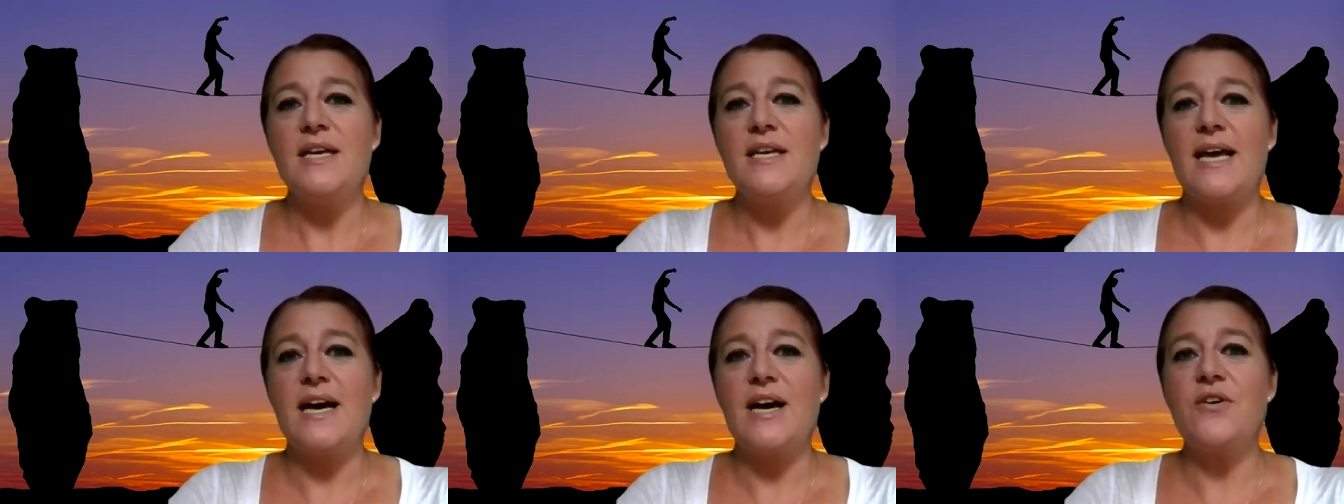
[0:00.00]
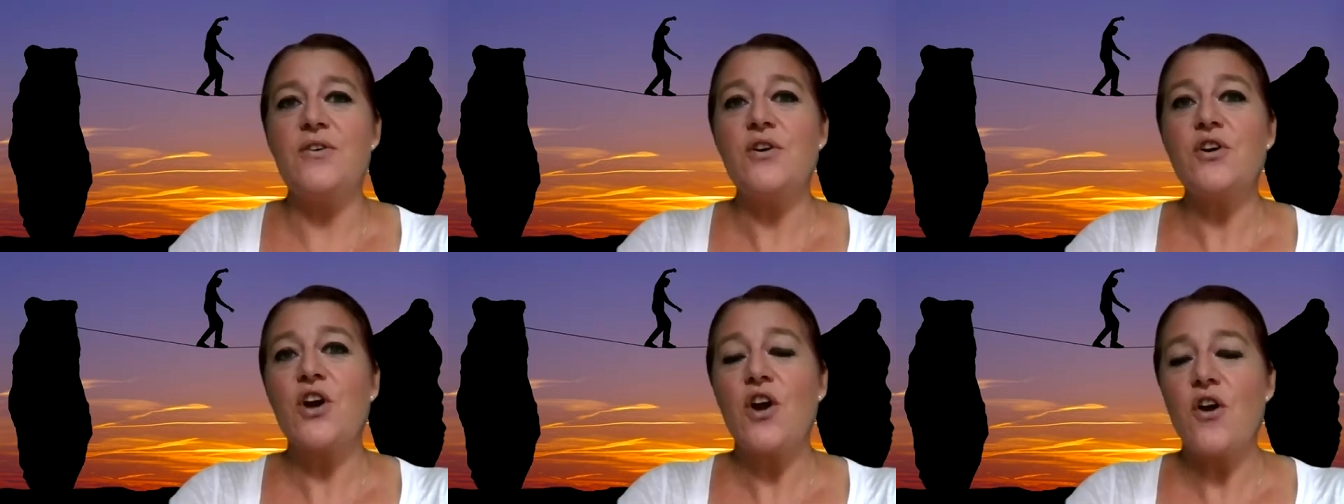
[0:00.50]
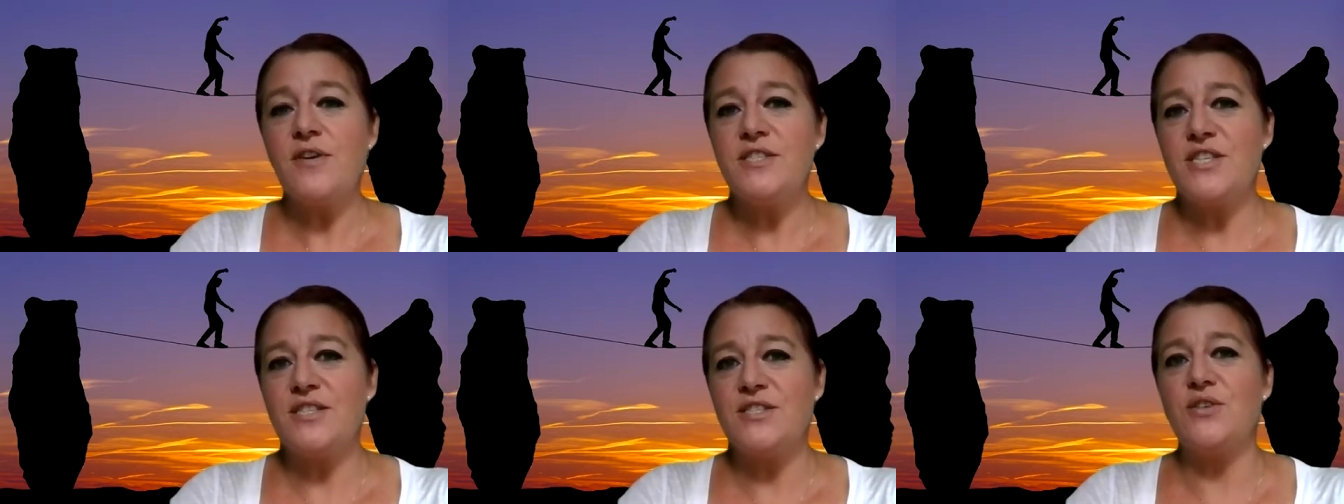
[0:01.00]
Now,
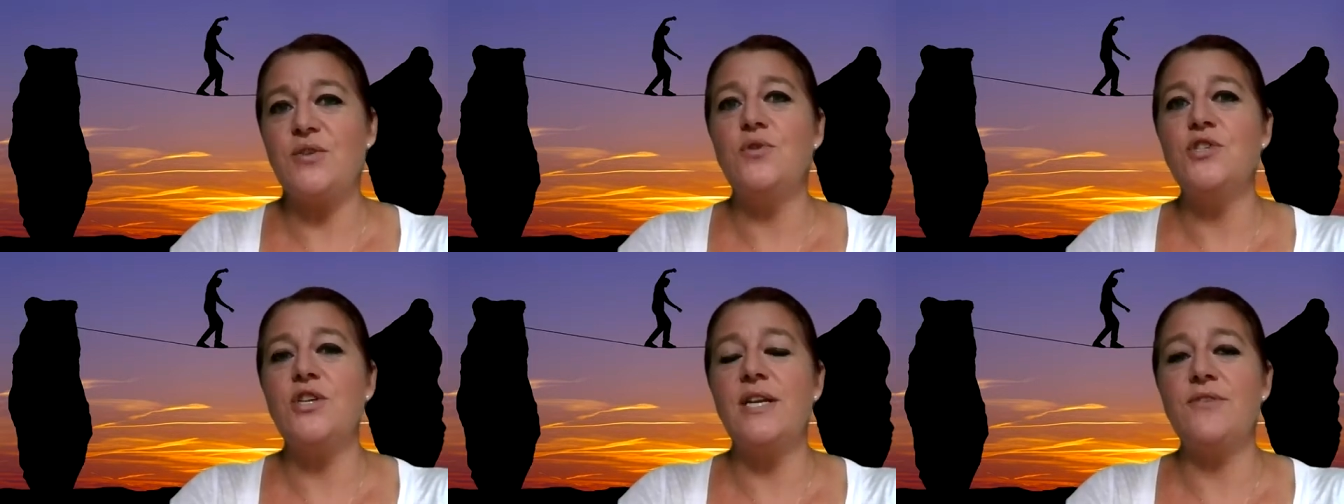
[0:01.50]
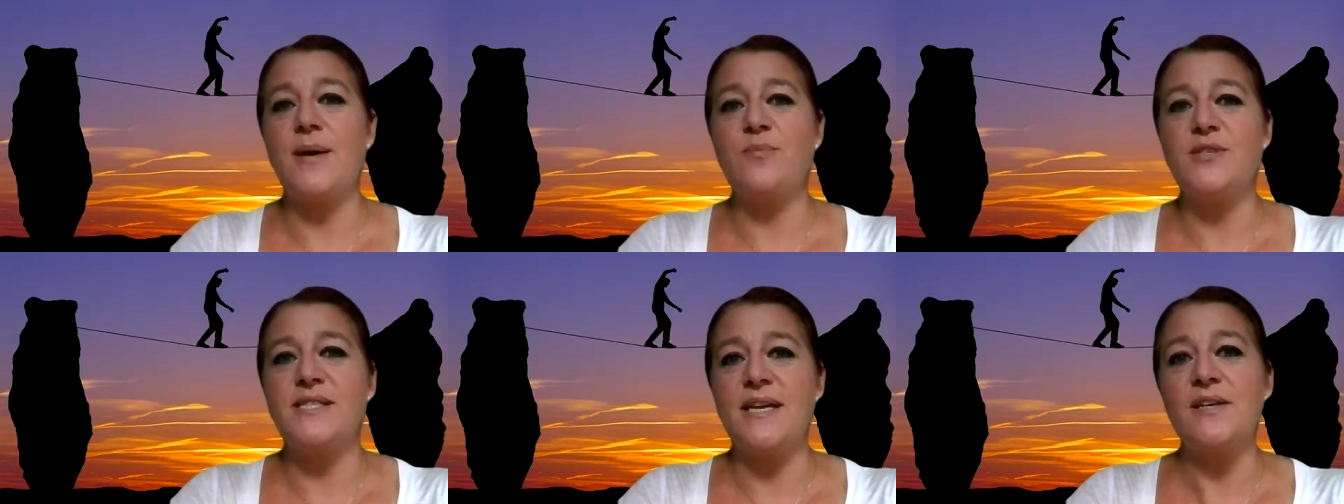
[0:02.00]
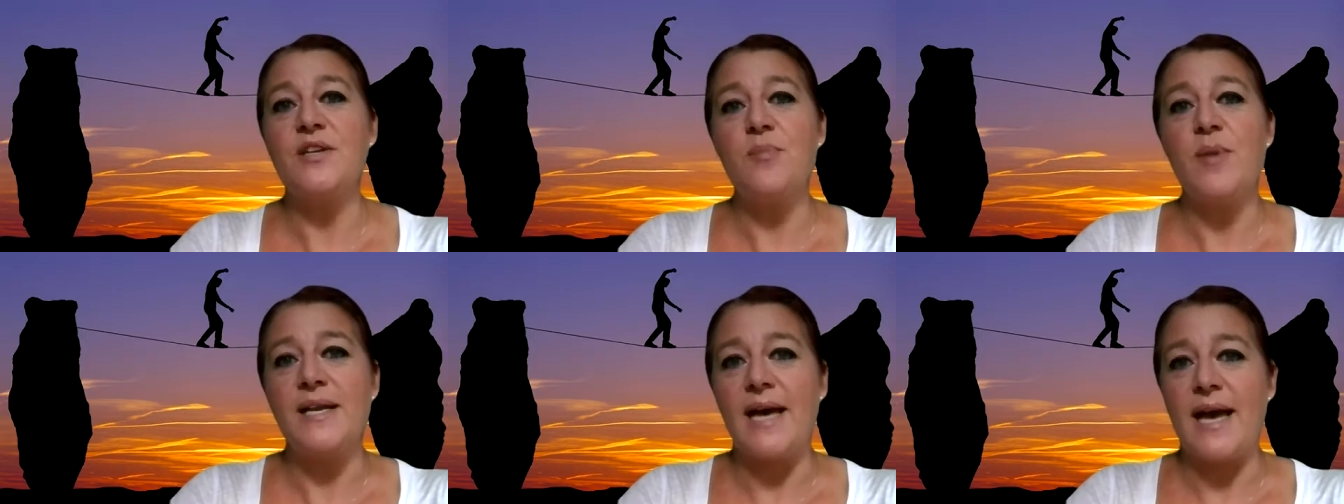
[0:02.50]
courage is usually represented
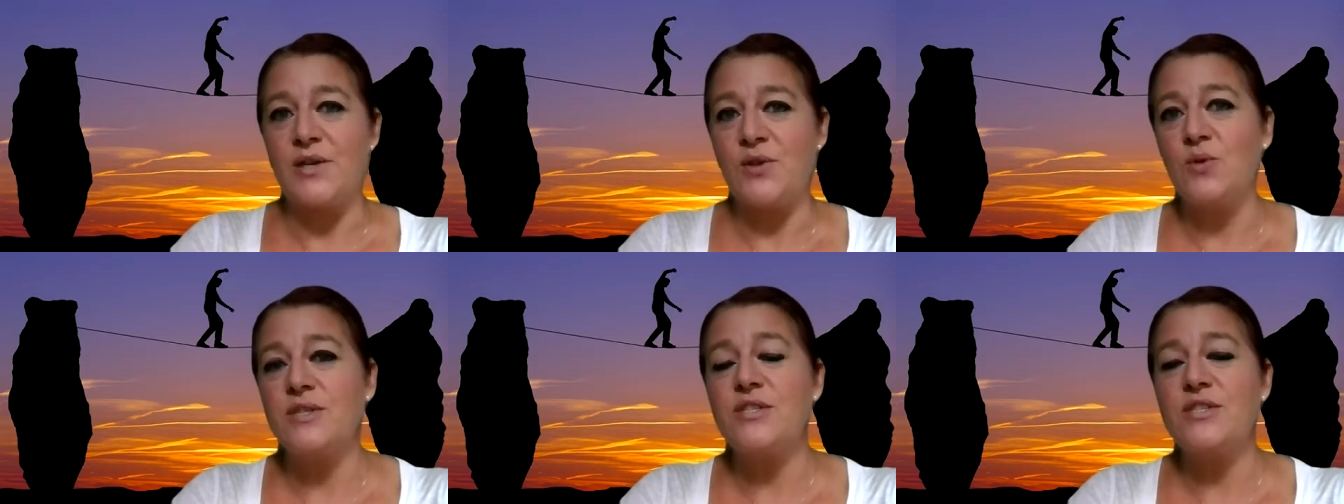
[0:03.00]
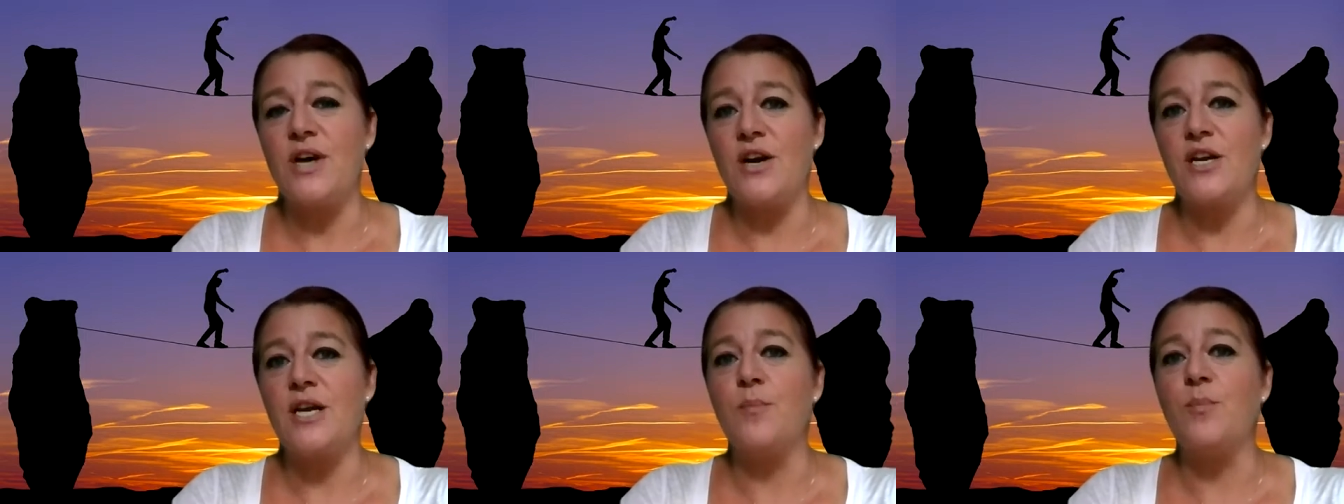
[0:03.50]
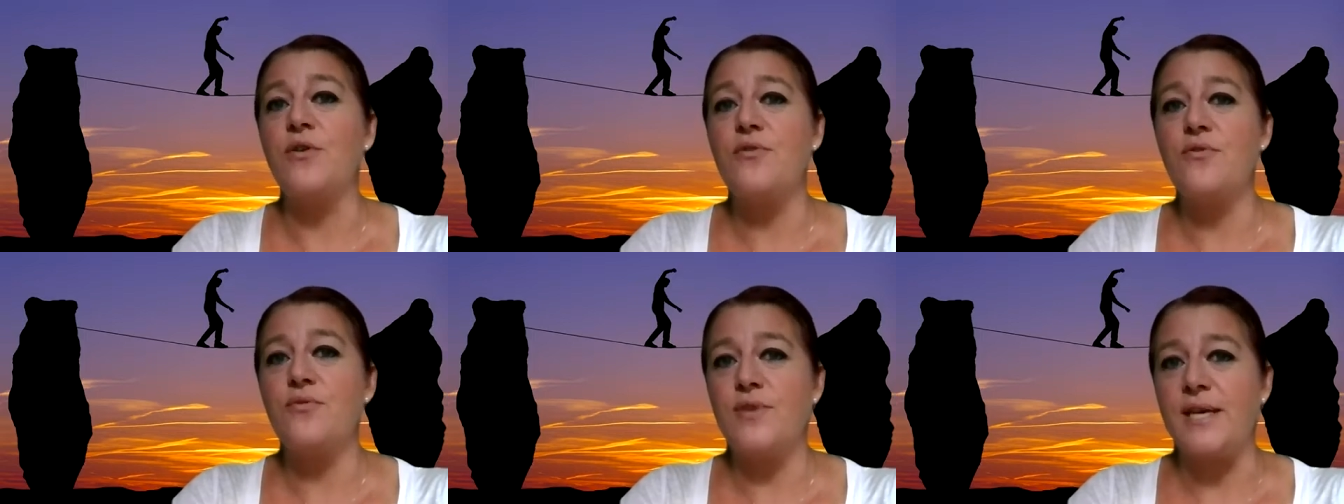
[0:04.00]
by the annual star number
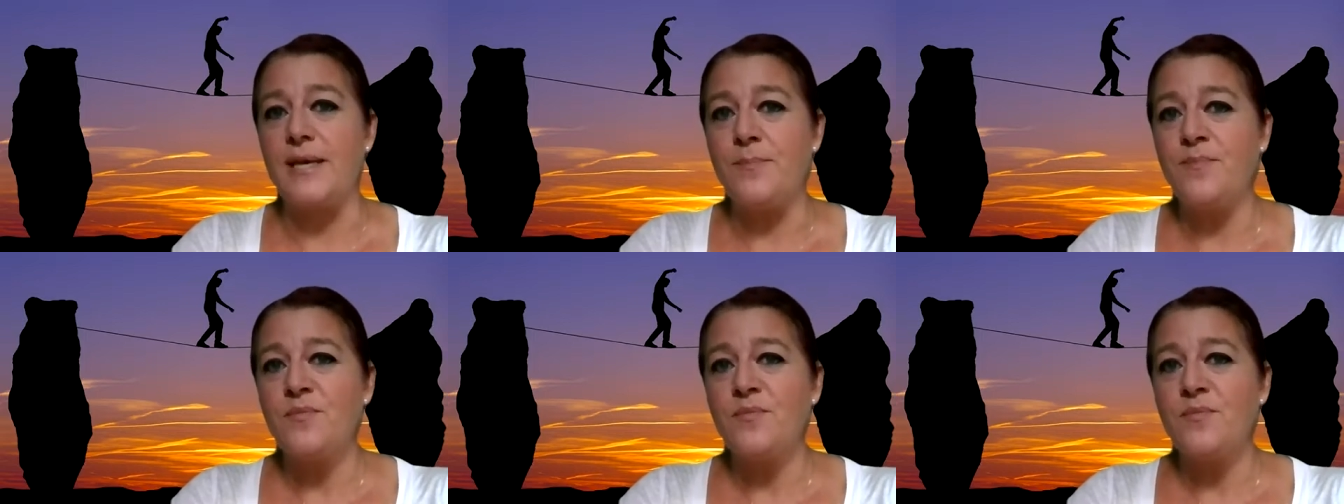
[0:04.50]
3.